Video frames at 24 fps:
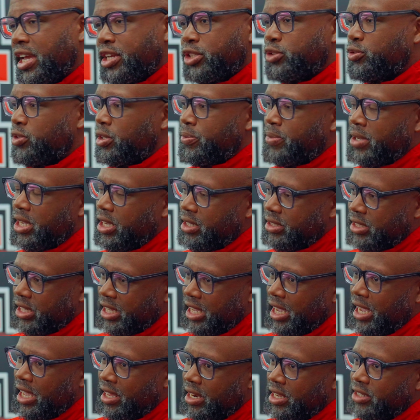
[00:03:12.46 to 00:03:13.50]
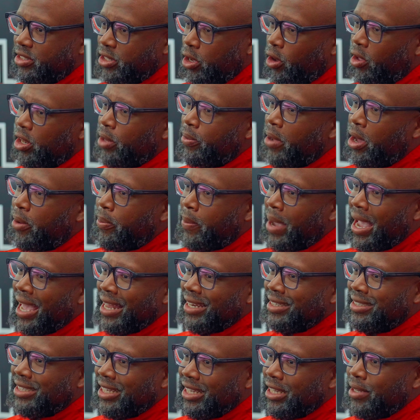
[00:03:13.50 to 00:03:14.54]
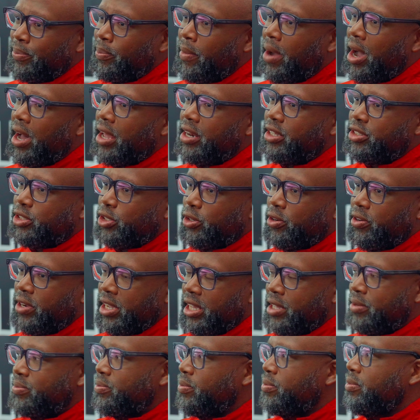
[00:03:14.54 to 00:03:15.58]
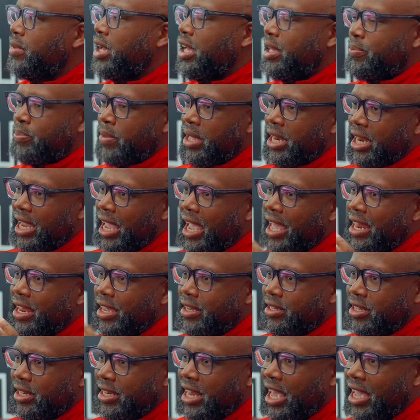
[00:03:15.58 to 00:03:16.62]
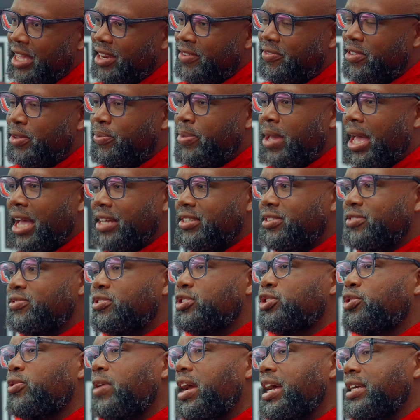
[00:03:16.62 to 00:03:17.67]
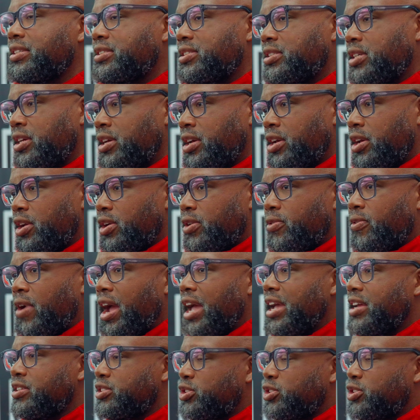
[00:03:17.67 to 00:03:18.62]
injury. Because again, it's all about managing and monitoring and mitigating the negative impacts of stress, right?